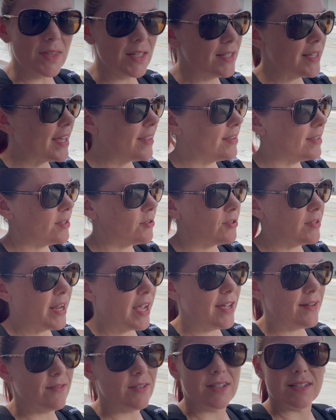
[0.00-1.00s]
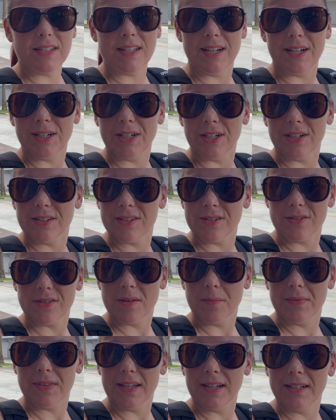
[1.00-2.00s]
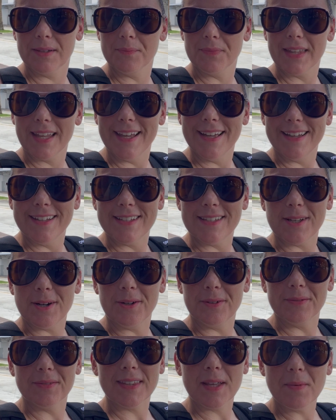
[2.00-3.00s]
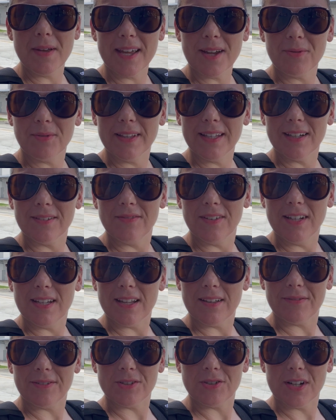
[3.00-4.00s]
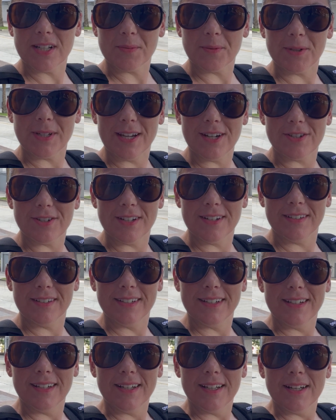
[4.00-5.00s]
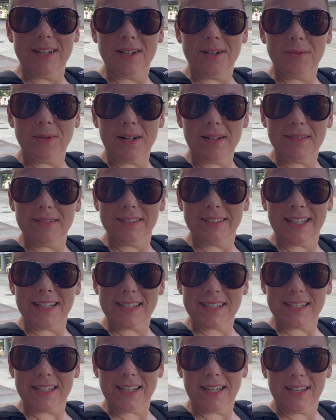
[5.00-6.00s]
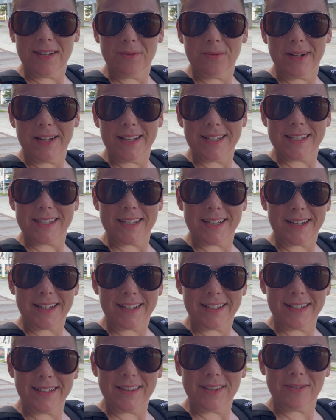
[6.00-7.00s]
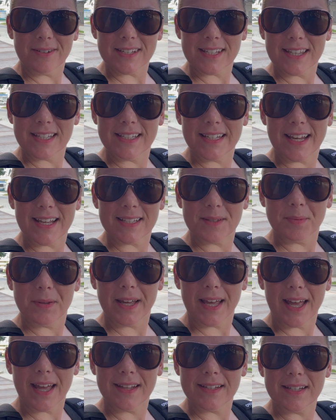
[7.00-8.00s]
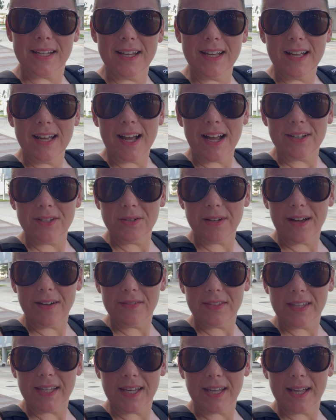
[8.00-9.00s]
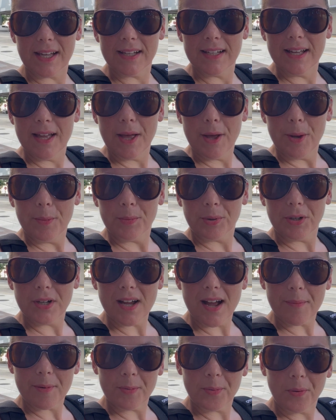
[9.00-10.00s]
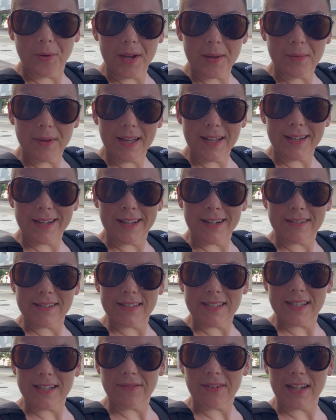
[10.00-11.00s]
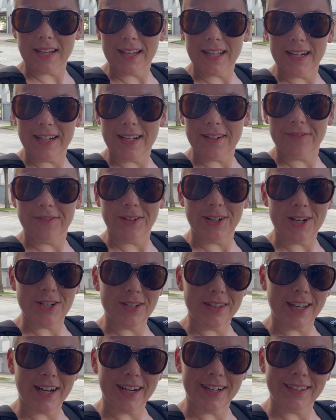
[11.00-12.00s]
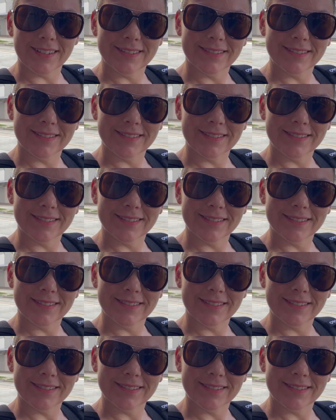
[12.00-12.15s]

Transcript: I think there's an Avis and a Hertz or something. So they make it really convenient for transportation. Well, let's see what uh, the rest of the day is planned. I do have the pre-op appointment, and I'll see if I can get any footage in there.